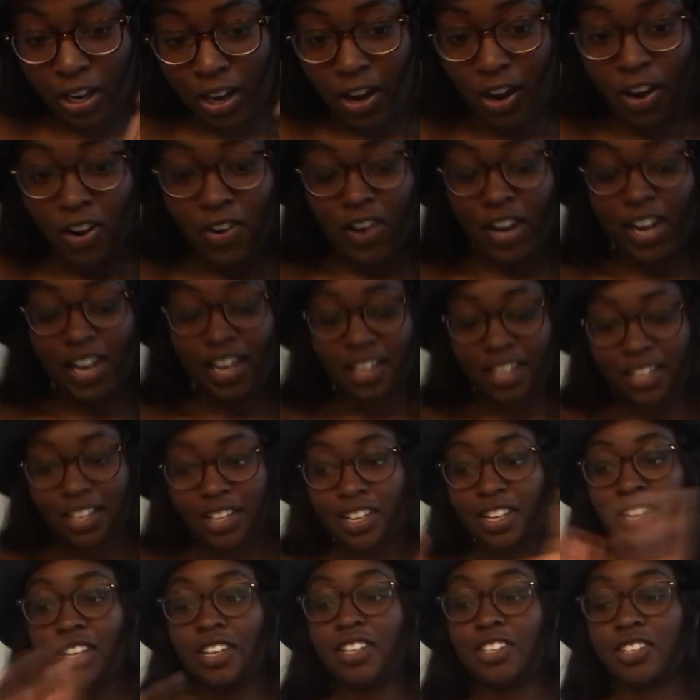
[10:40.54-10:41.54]
All right,
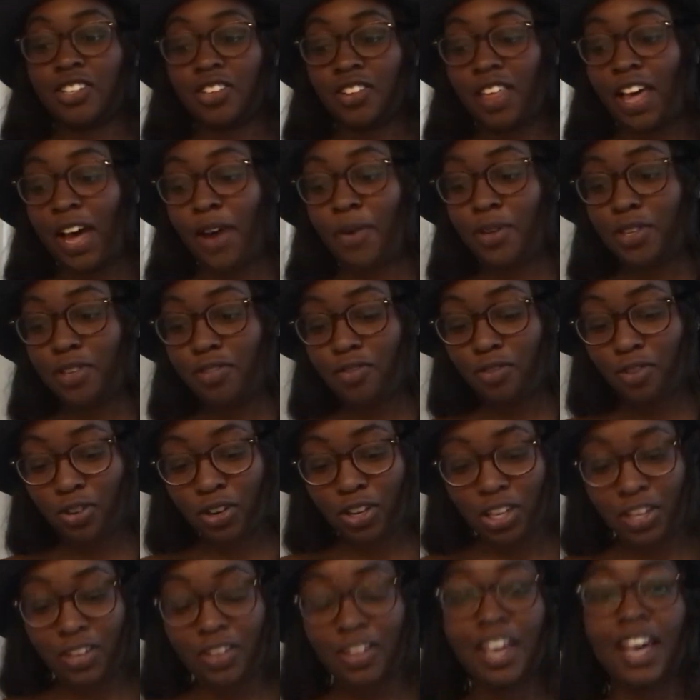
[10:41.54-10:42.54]
so that was for
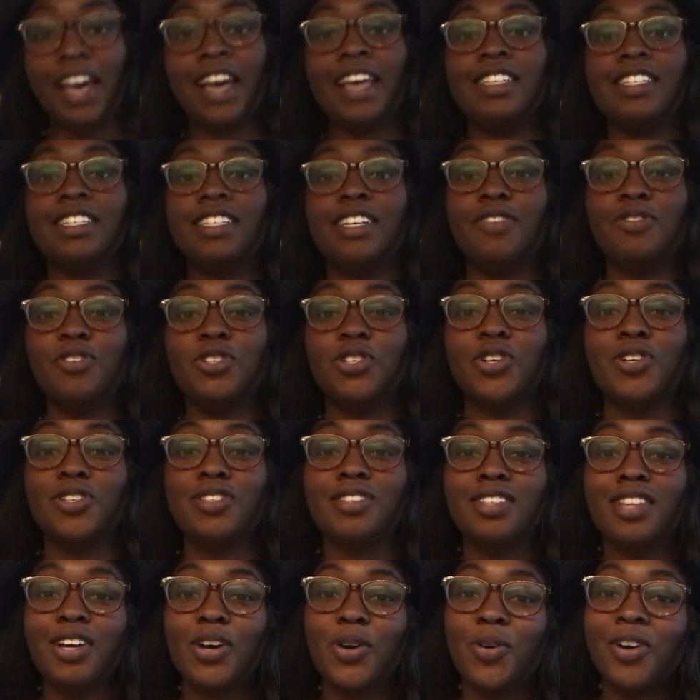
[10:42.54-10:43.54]
you guys who have
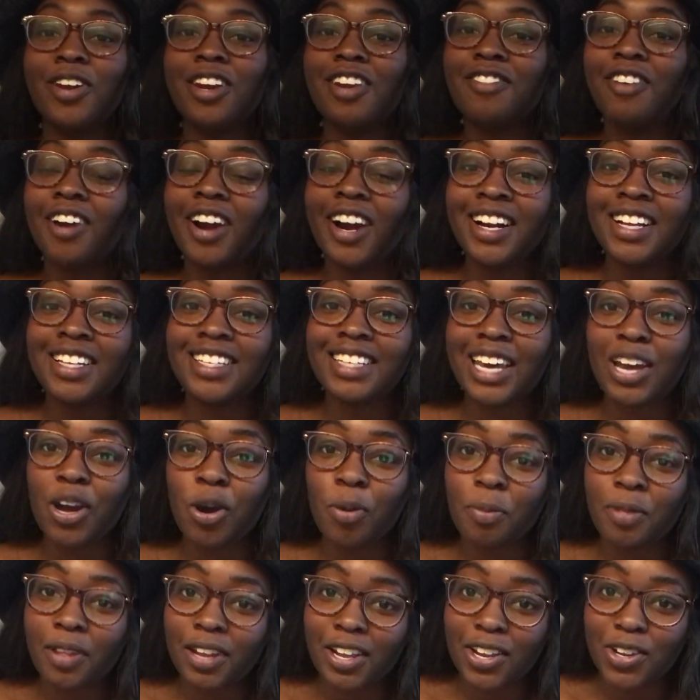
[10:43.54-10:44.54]
chosen the Queen of Hearts. I
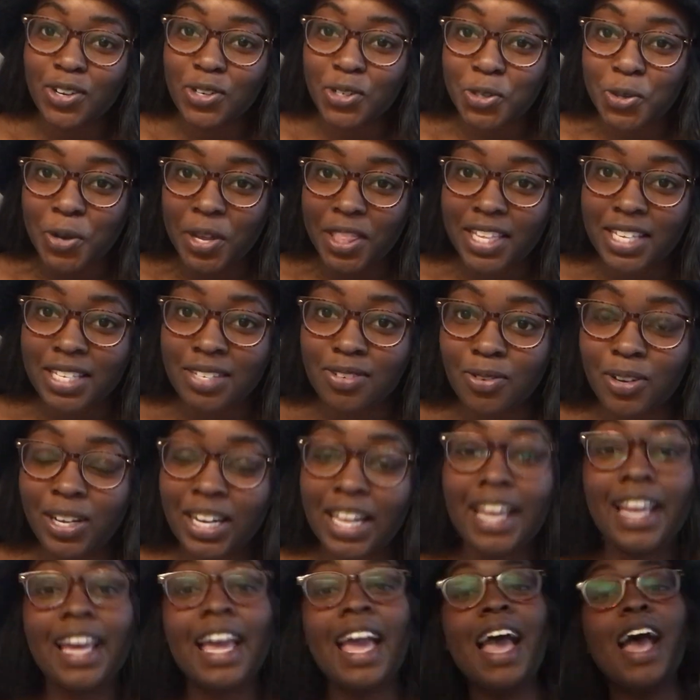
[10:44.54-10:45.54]
hope that you enjoyed this
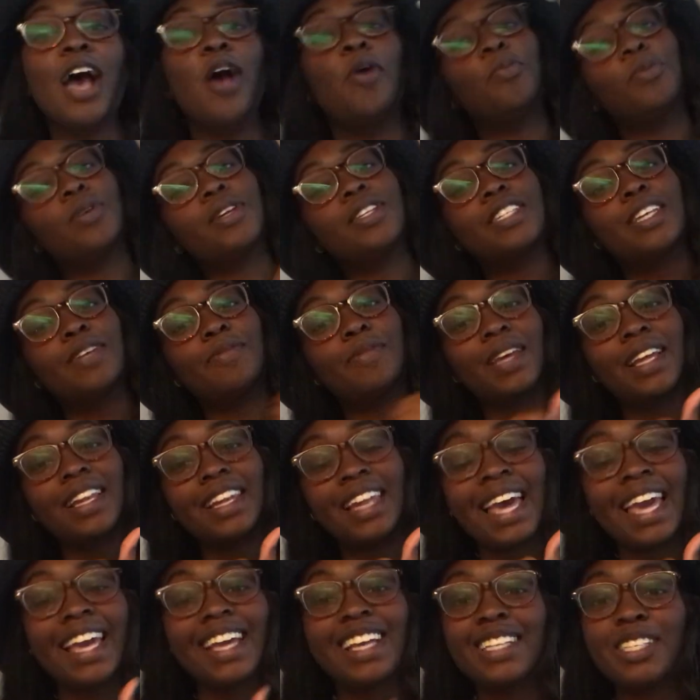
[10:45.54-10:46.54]
reading. Please give me a
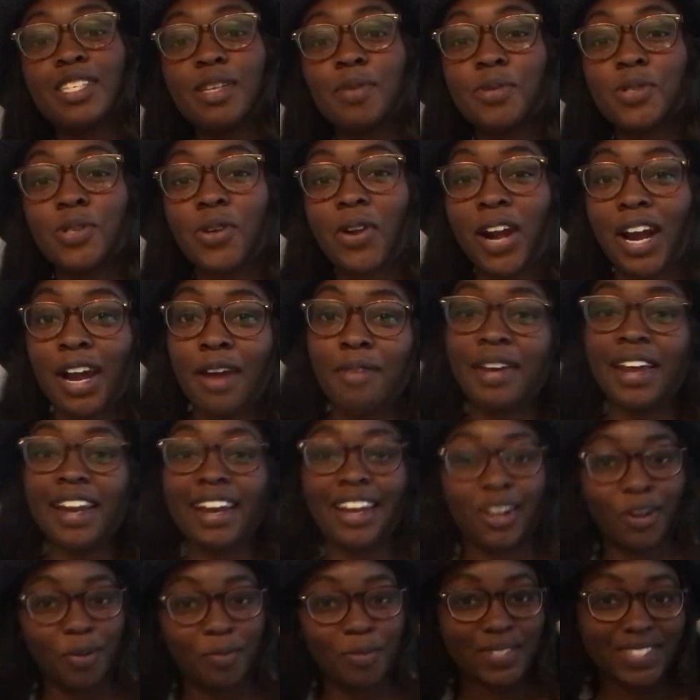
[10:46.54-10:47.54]
like, subscribe, and
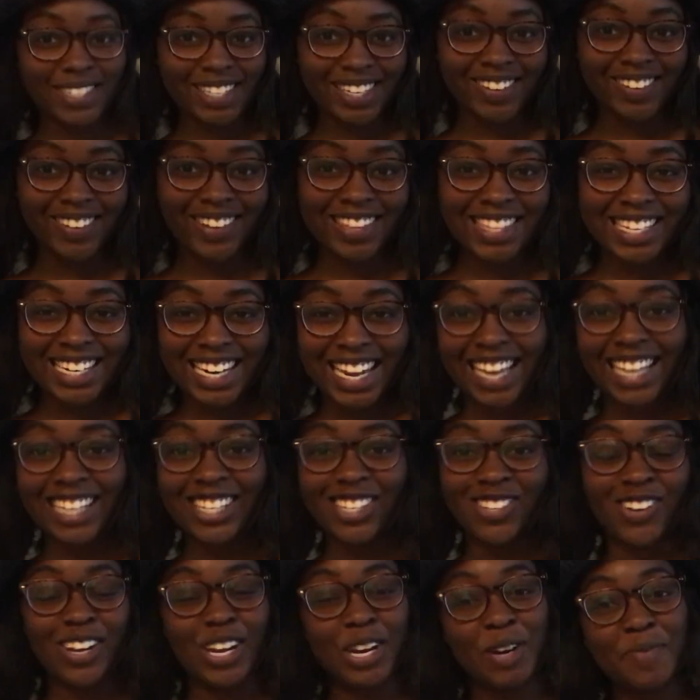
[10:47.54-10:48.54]
I hope to see you in the
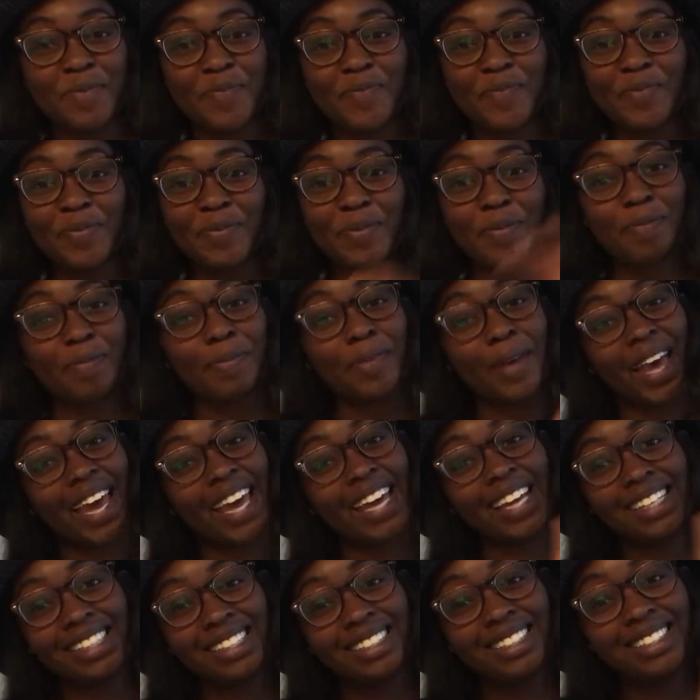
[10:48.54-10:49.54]
next one. Bye.